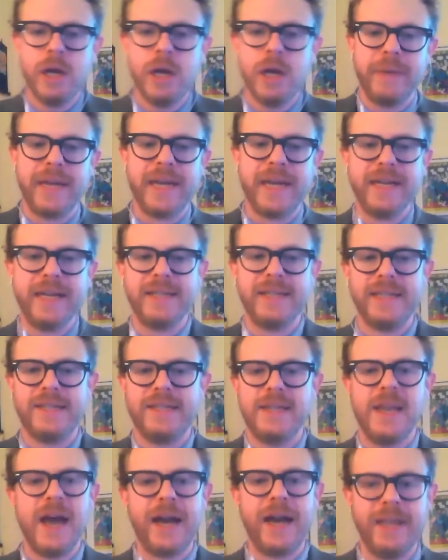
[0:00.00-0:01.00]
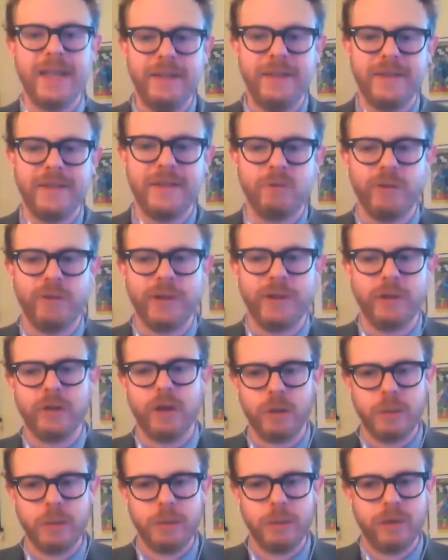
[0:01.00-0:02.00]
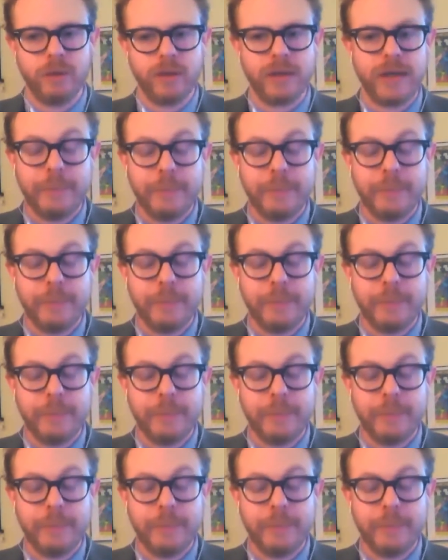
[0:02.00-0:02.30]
because it's not even a real Dharma book.